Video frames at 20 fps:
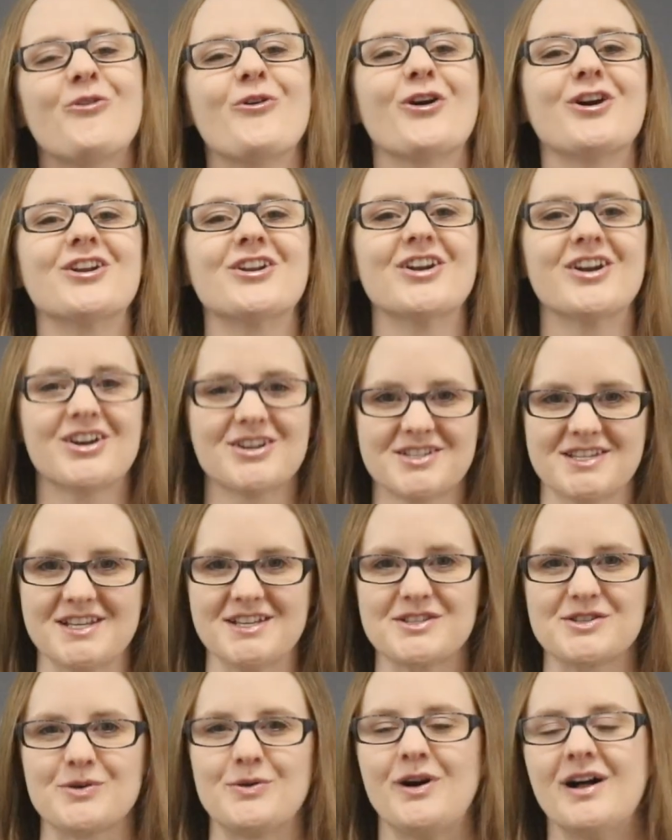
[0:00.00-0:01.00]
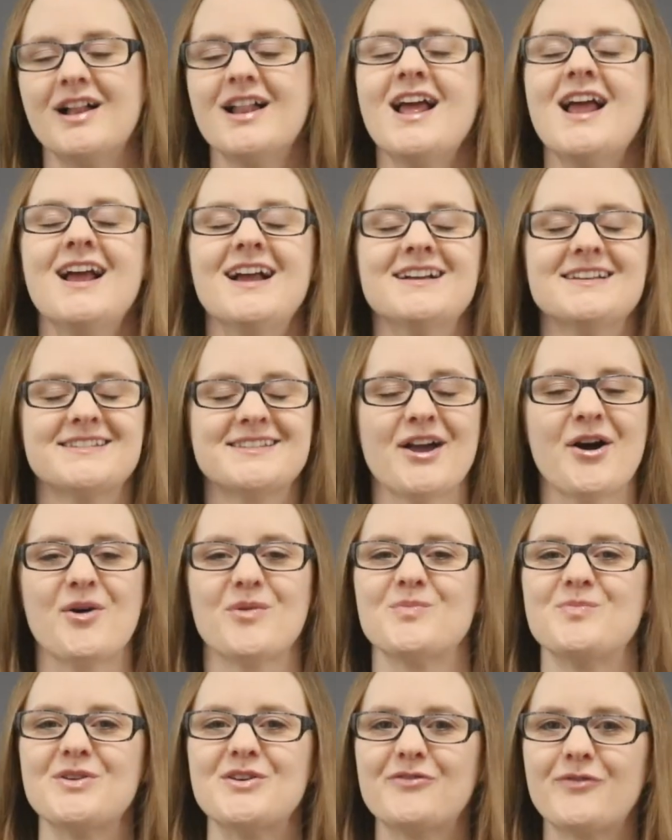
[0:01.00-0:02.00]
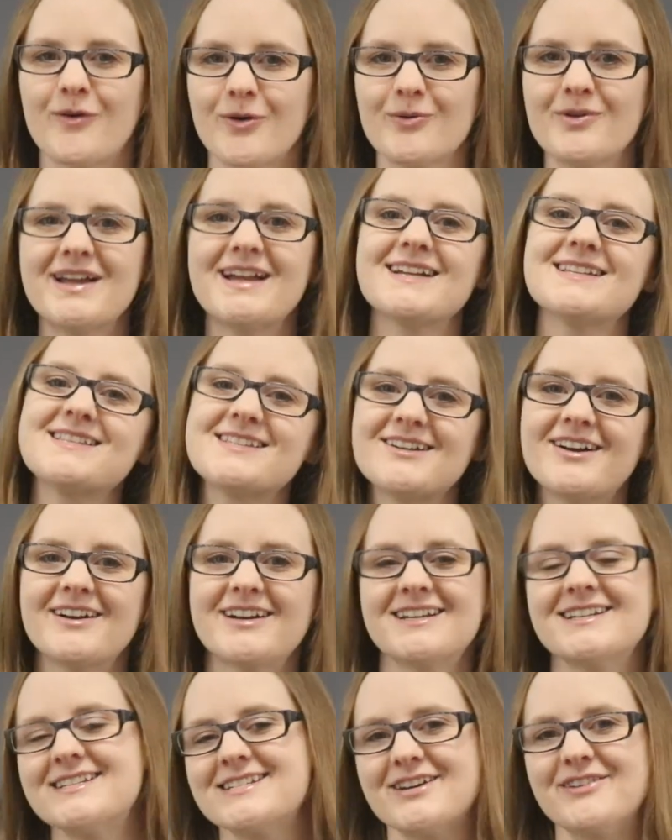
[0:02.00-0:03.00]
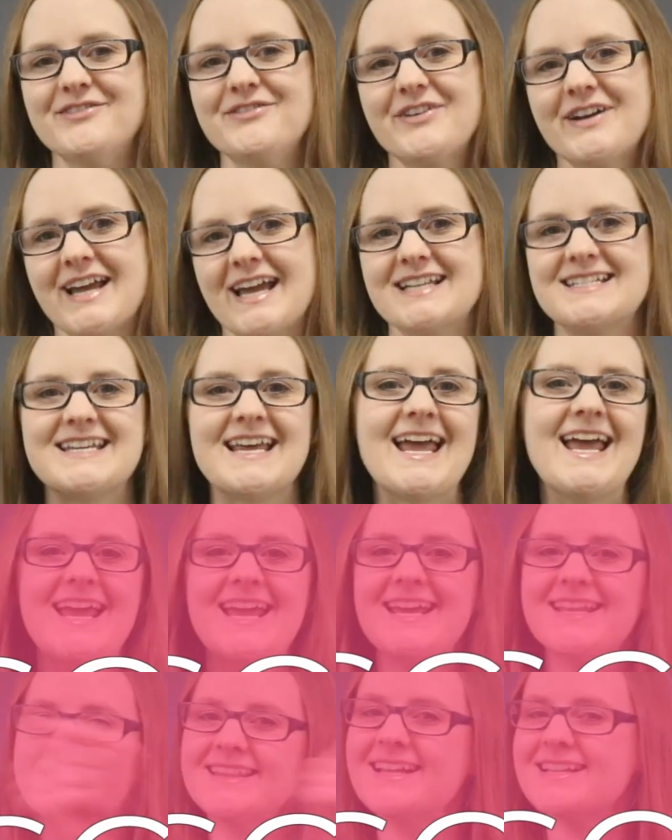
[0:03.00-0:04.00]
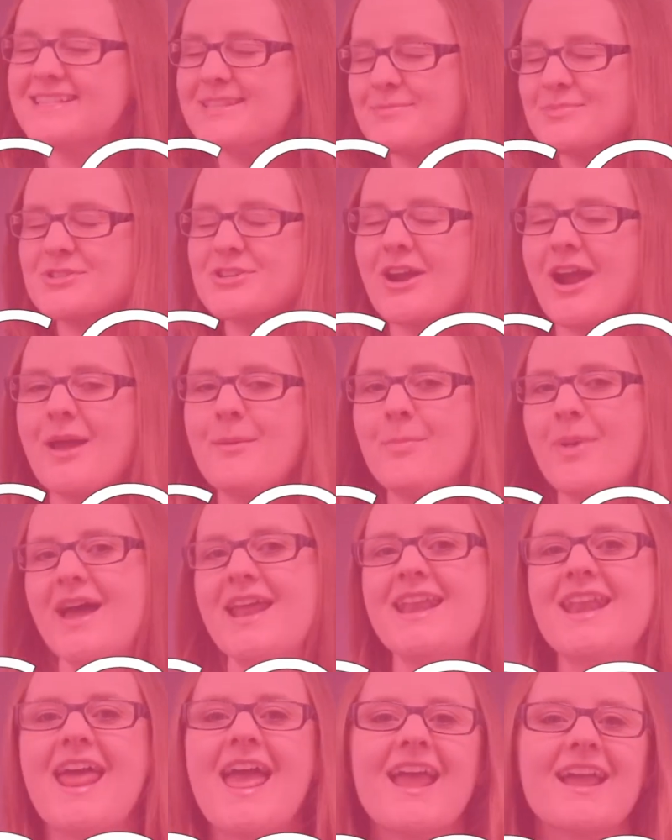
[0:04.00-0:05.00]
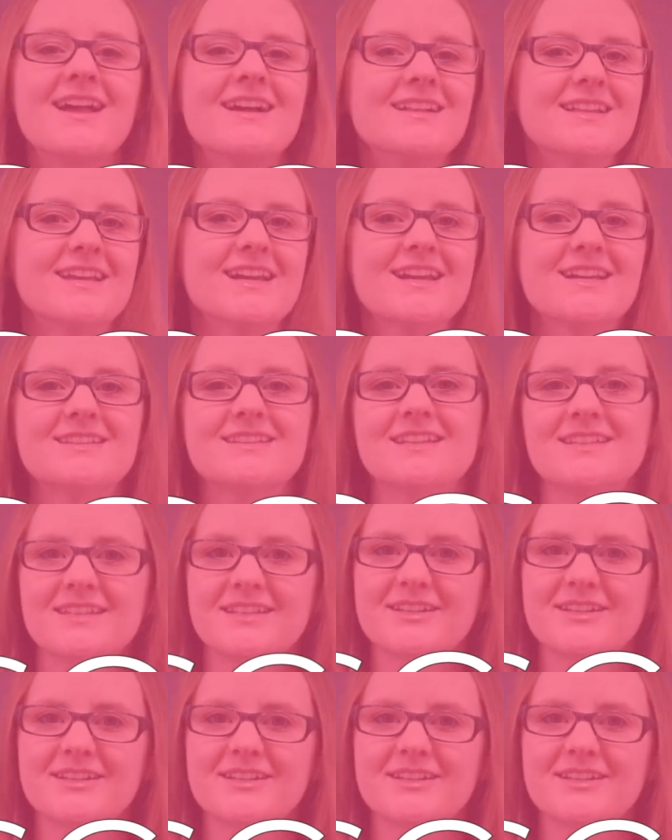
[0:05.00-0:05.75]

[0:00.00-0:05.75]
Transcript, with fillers: for nursing school. So before we get started, don't forget to hit that subscribe button and click the